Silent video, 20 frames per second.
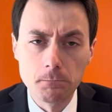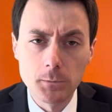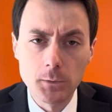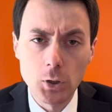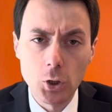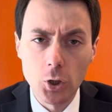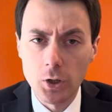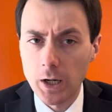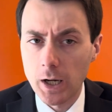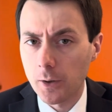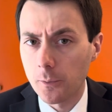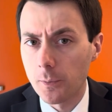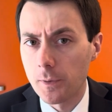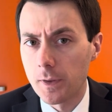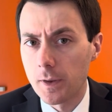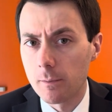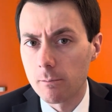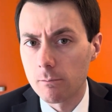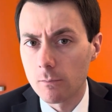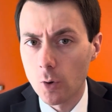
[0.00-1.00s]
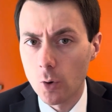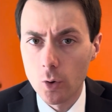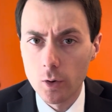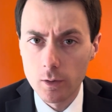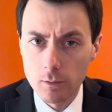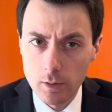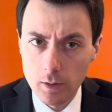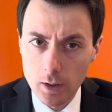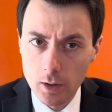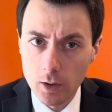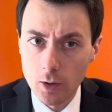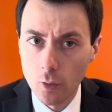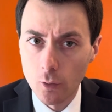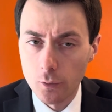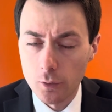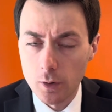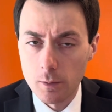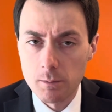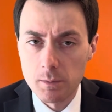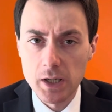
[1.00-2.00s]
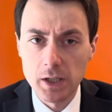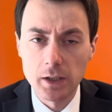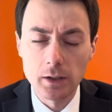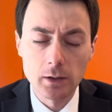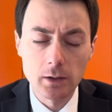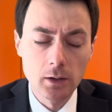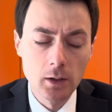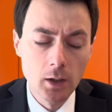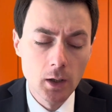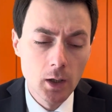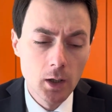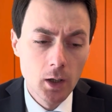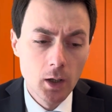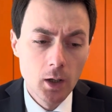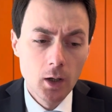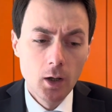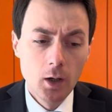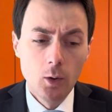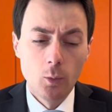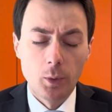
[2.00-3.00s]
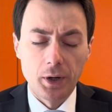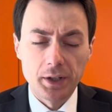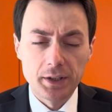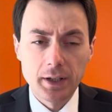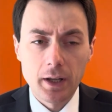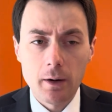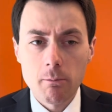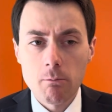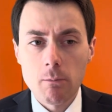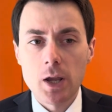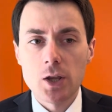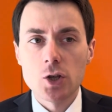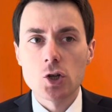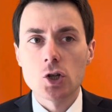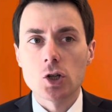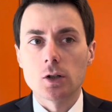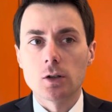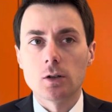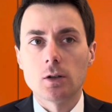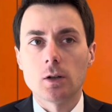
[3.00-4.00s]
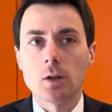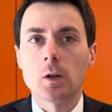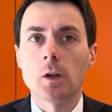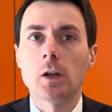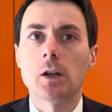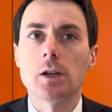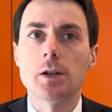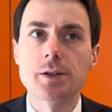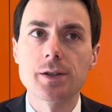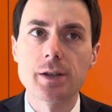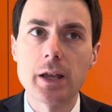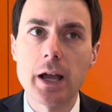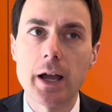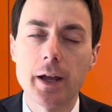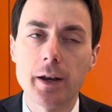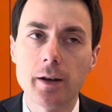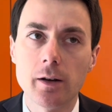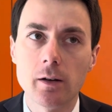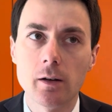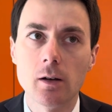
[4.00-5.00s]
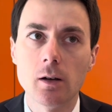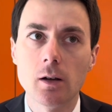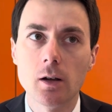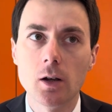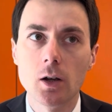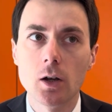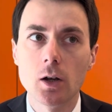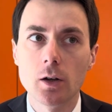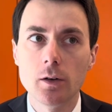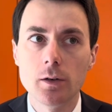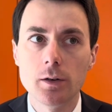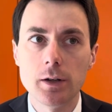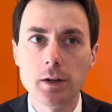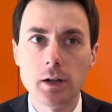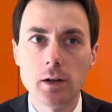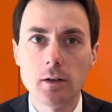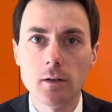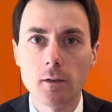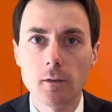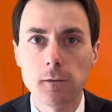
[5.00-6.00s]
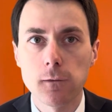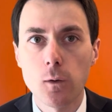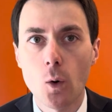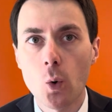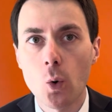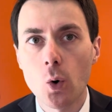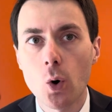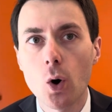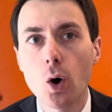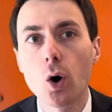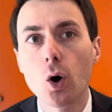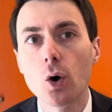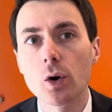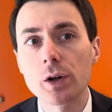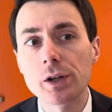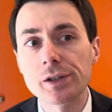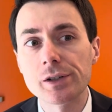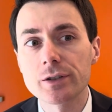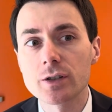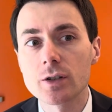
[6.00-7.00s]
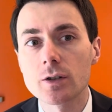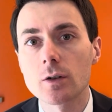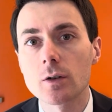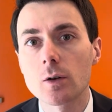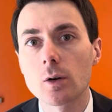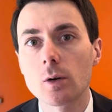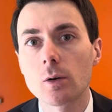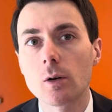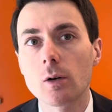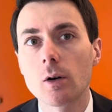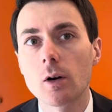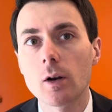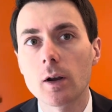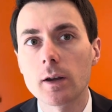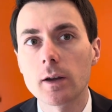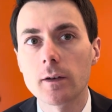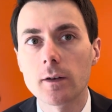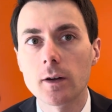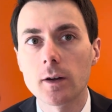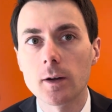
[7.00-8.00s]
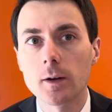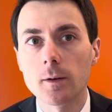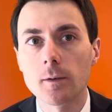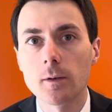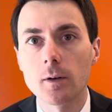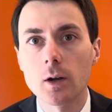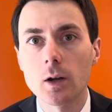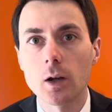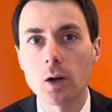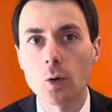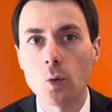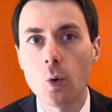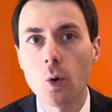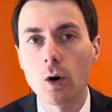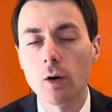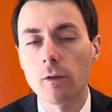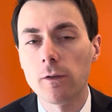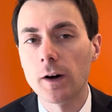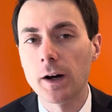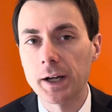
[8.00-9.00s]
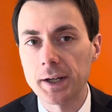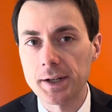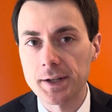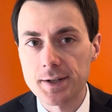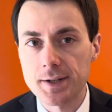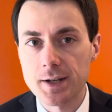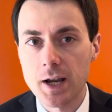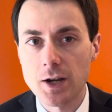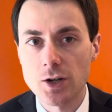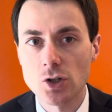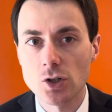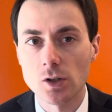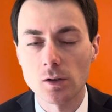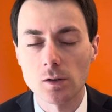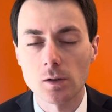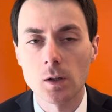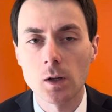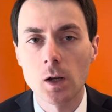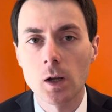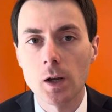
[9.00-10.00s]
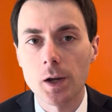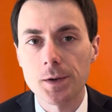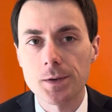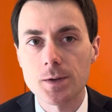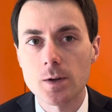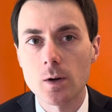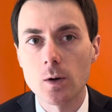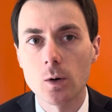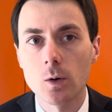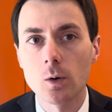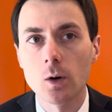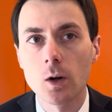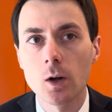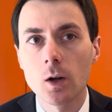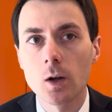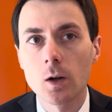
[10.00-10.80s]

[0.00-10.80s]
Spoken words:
connect with them over a meeting. What I didn't mention is that the phone call is a qualifying session. And so